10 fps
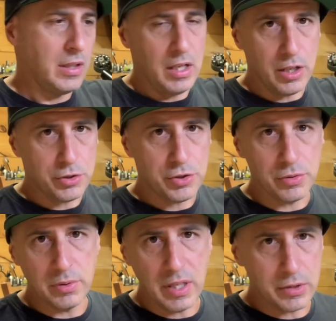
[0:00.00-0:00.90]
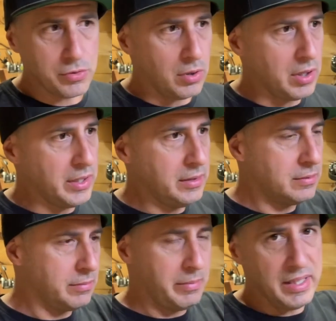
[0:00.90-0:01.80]
I'll extrude that drawing,
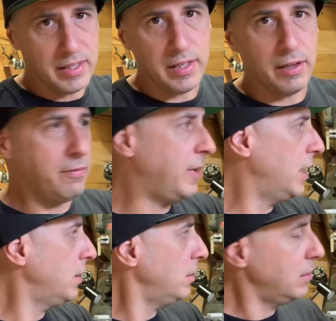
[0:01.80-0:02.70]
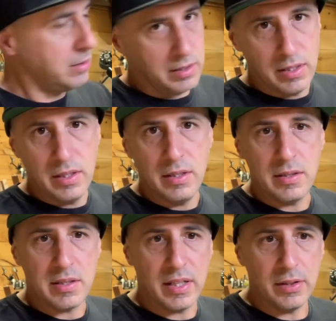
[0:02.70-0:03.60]
make a cut file,
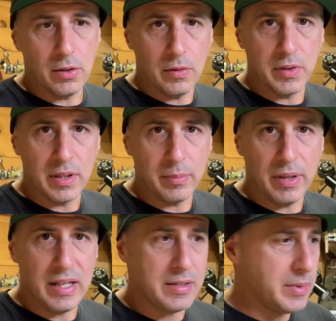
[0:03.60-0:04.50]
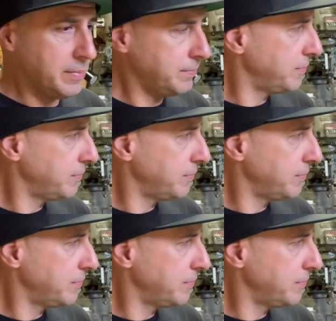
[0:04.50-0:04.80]
send it over to the plasma.